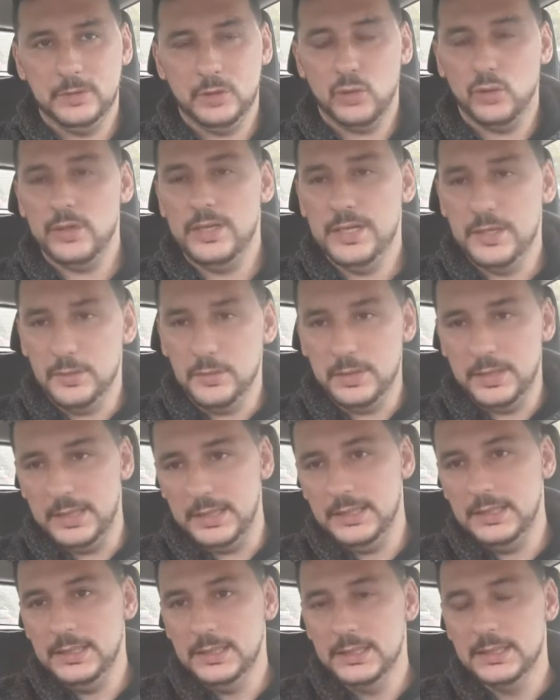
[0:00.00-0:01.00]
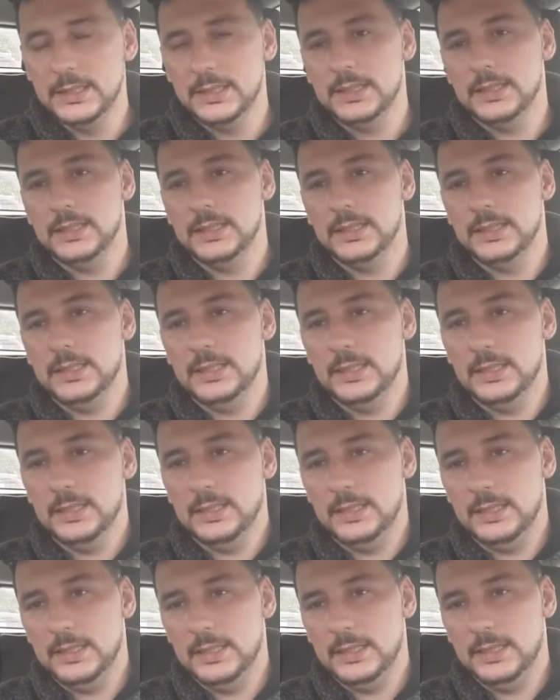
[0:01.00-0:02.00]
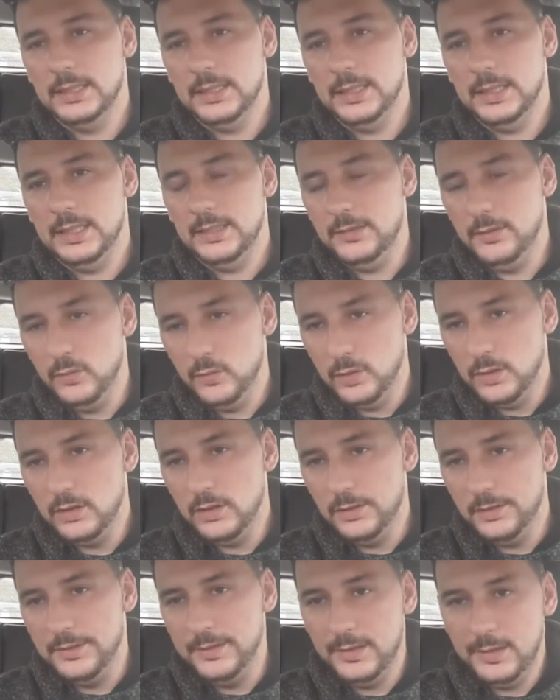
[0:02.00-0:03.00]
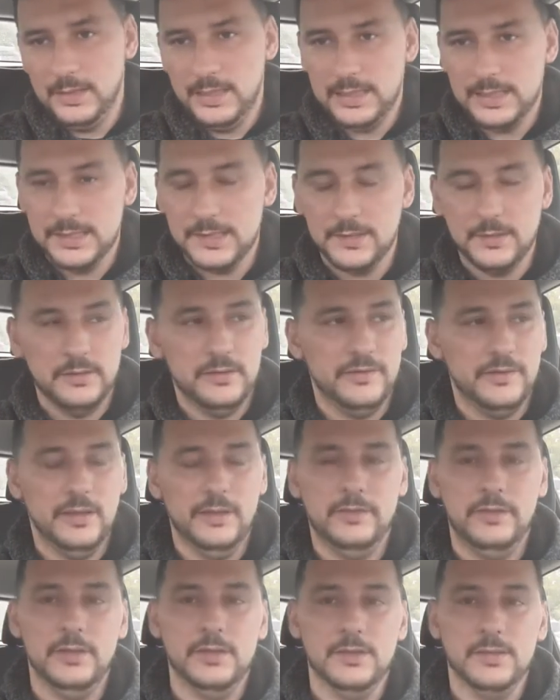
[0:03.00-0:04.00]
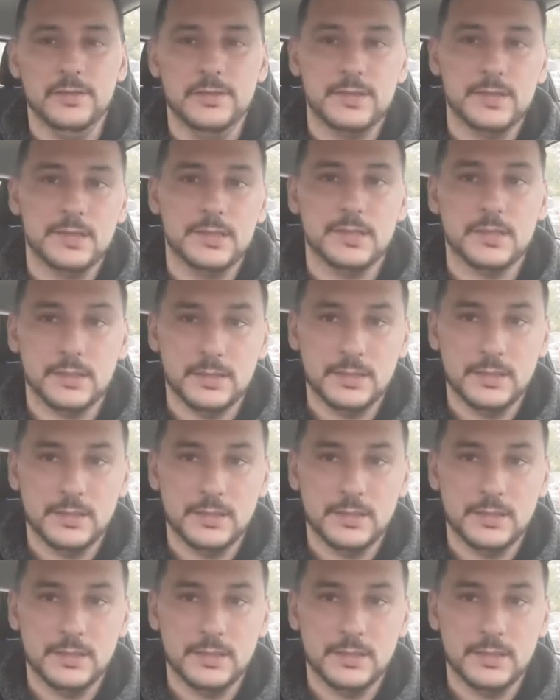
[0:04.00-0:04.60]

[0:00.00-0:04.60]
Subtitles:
greenery in the world in the last 35 years.